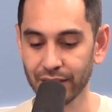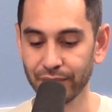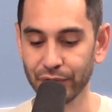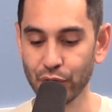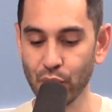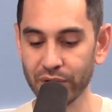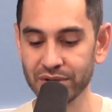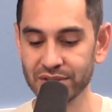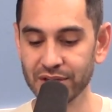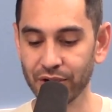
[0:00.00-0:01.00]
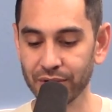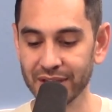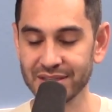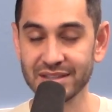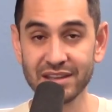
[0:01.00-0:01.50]
The cornerstone
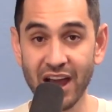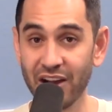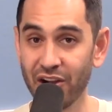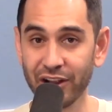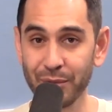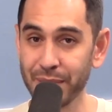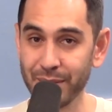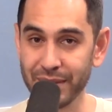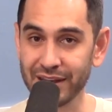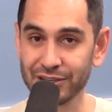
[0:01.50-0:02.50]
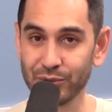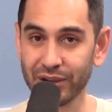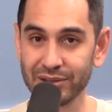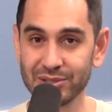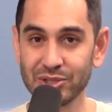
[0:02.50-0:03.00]
is not our commitment to a
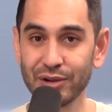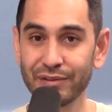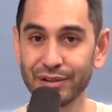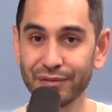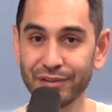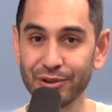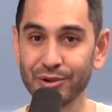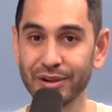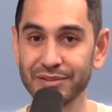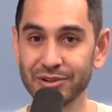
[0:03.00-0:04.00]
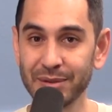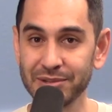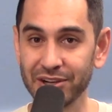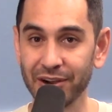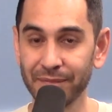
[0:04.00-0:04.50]
conservative view of
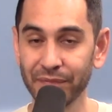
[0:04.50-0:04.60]
scripture.